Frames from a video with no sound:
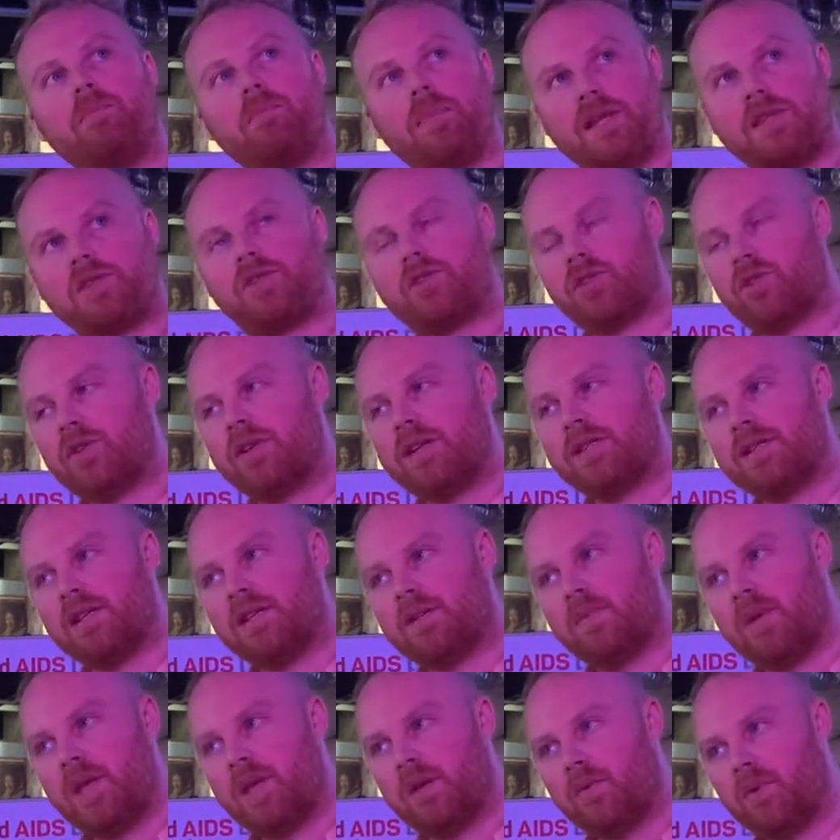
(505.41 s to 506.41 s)

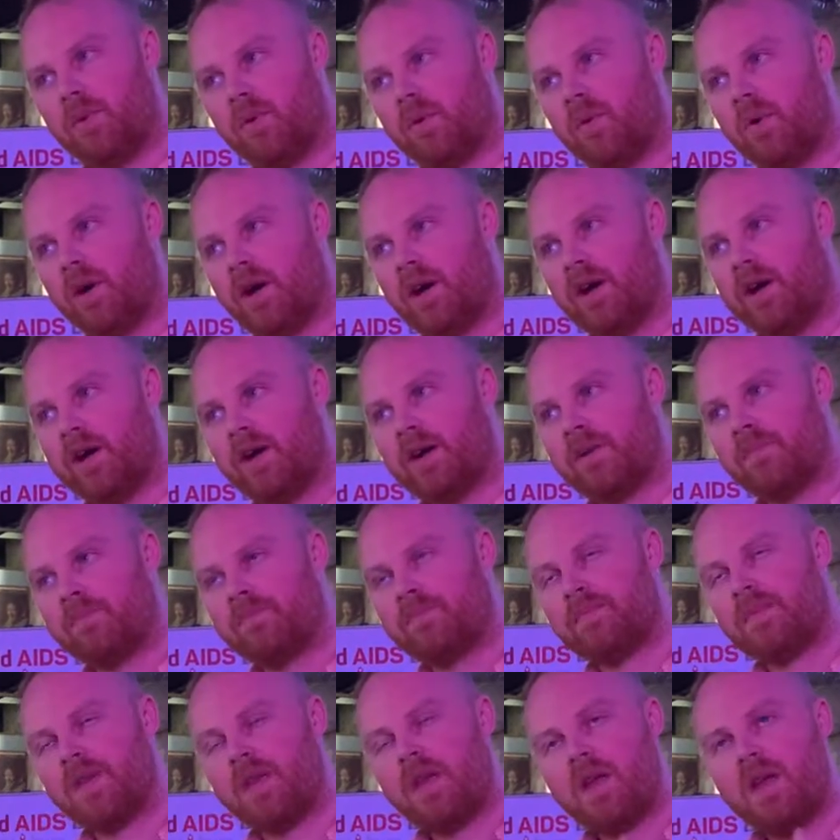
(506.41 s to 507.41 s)
mistreated people were
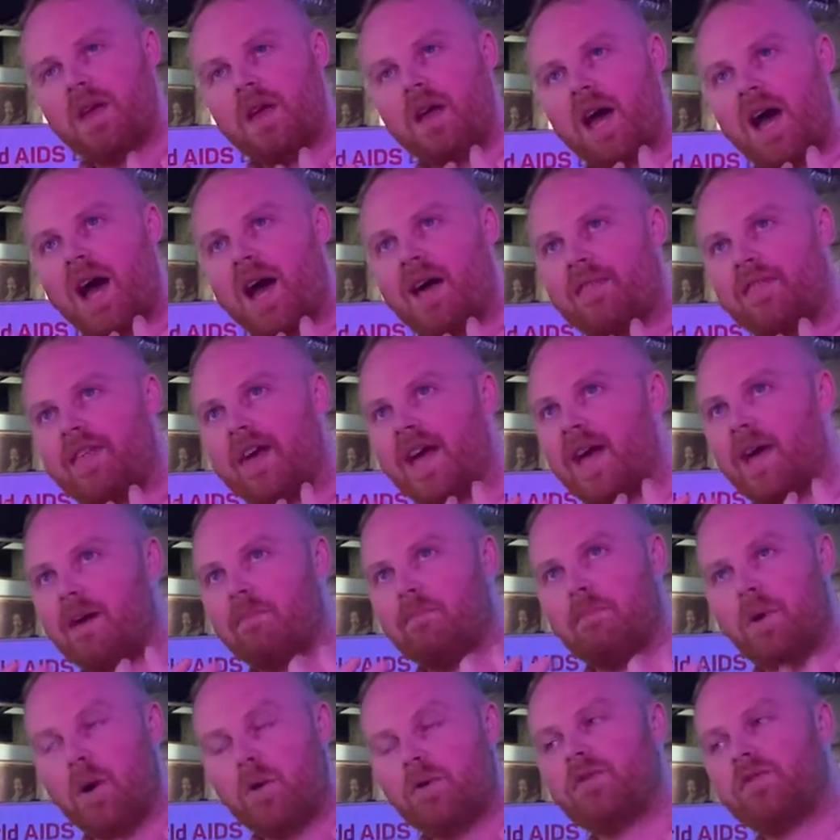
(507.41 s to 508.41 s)
at their
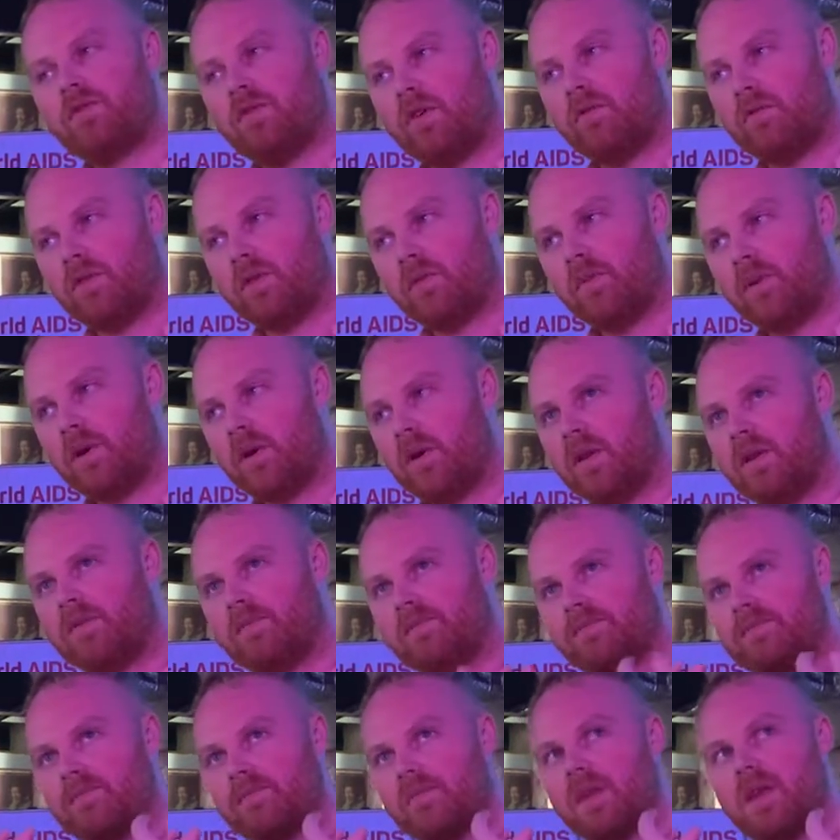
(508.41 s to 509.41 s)
most vulnerable.